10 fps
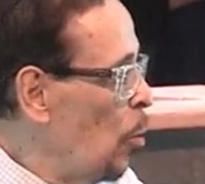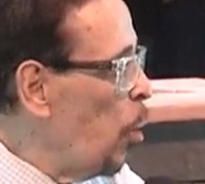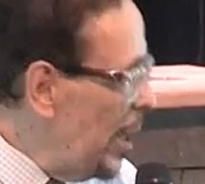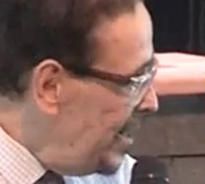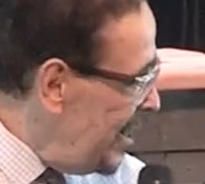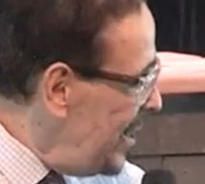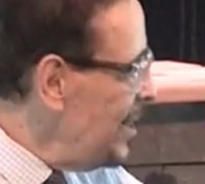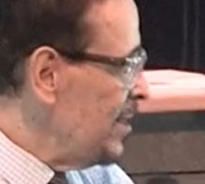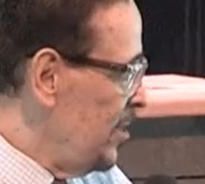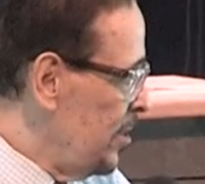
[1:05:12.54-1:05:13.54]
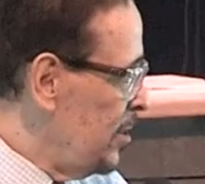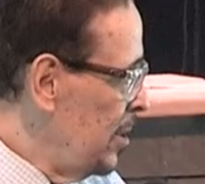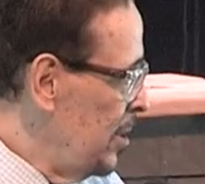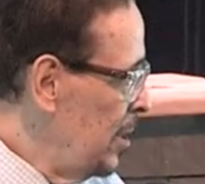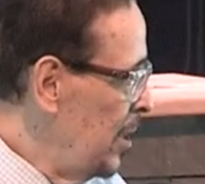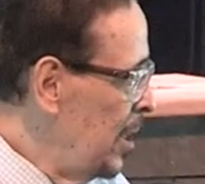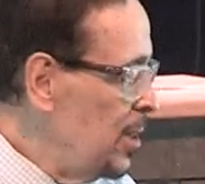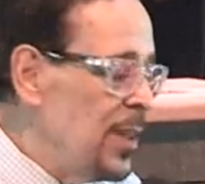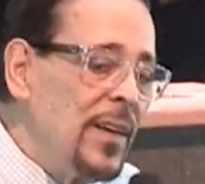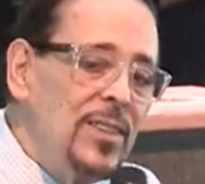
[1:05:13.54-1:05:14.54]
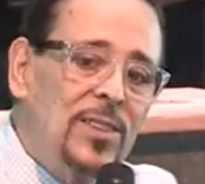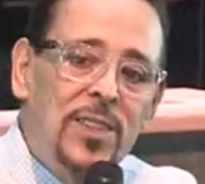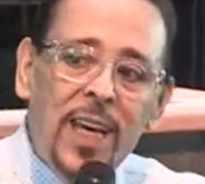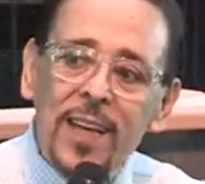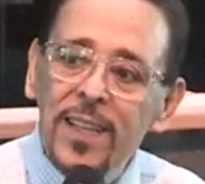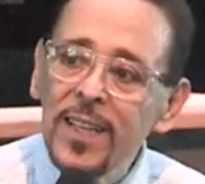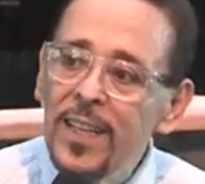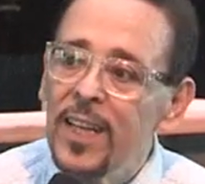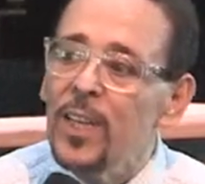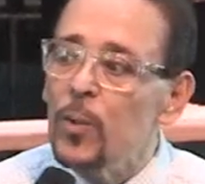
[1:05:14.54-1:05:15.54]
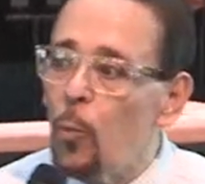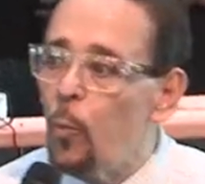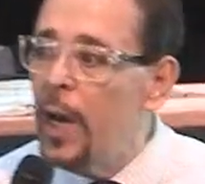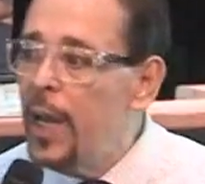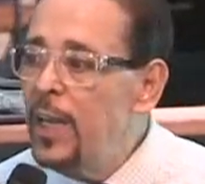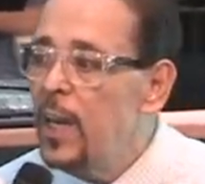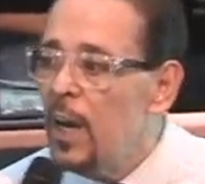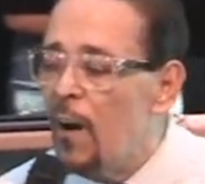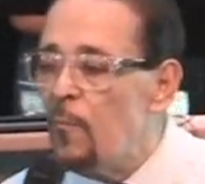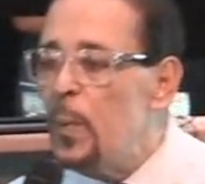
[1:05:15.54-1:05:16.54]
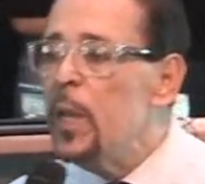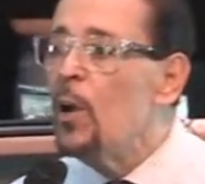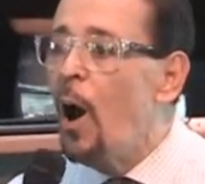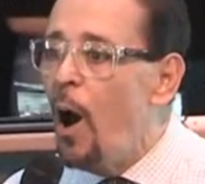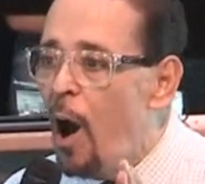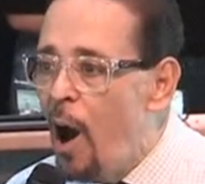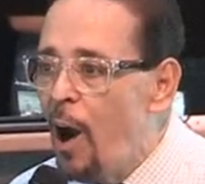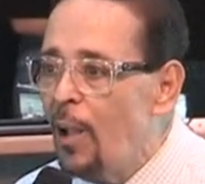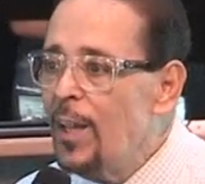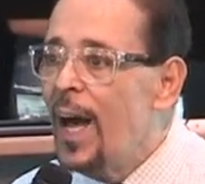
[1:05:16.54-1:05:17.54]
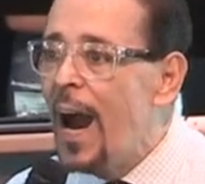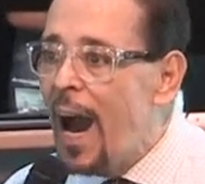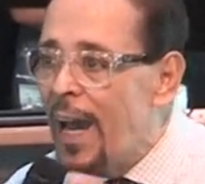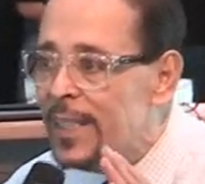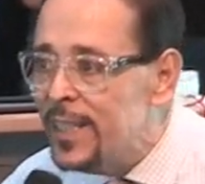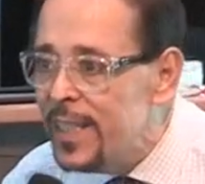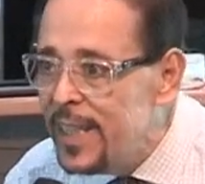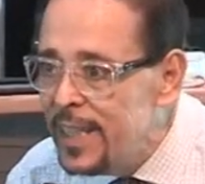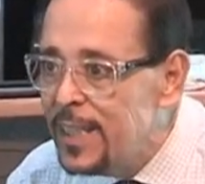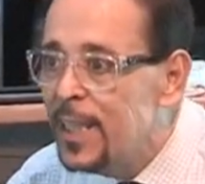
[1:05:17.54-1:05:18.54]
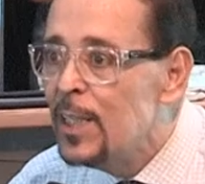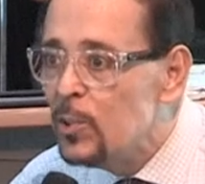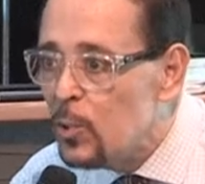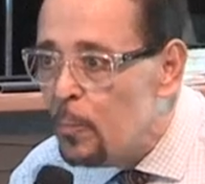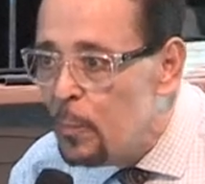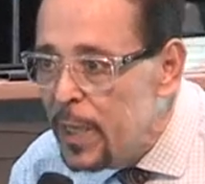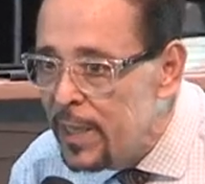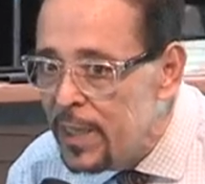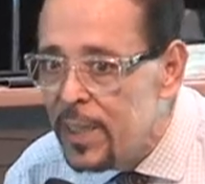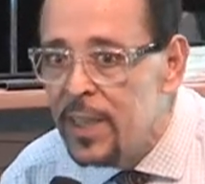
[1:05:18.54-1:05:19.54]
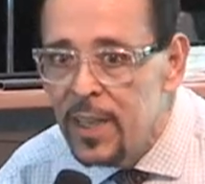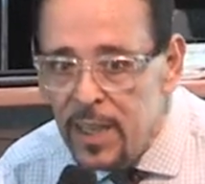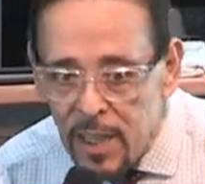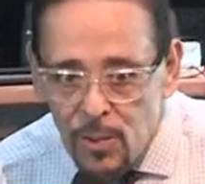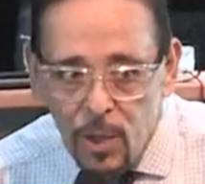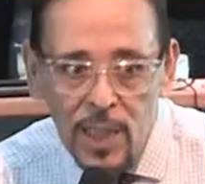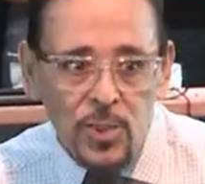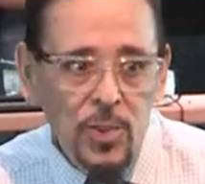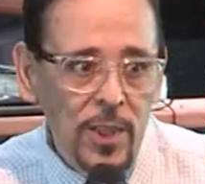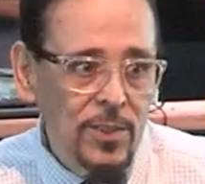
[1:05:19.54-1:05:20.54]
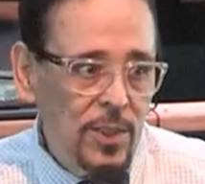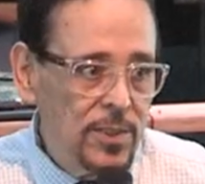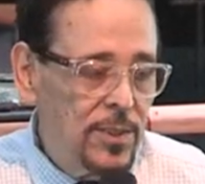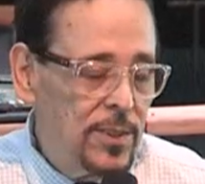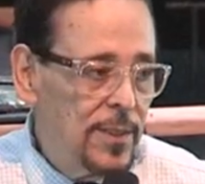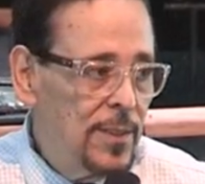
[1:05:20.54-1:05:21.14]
what it is that is getting in the way of being all I need to be in Christ Jesus.